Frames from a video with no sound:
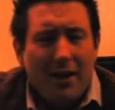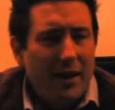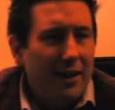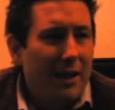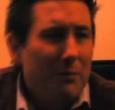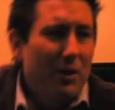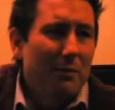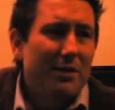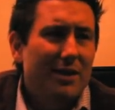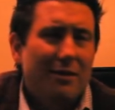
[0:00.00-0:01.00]
I came to
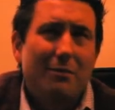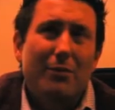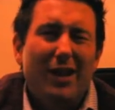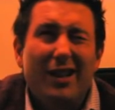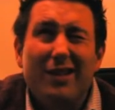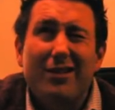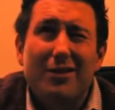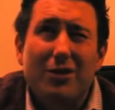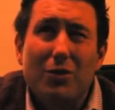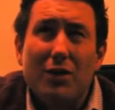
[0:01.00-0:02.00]
Edmonton
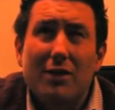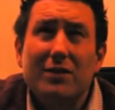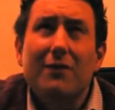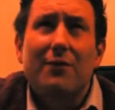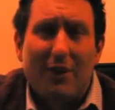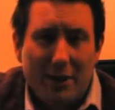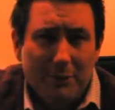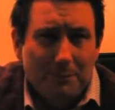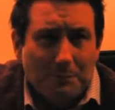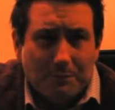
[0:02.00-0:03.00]
in 2005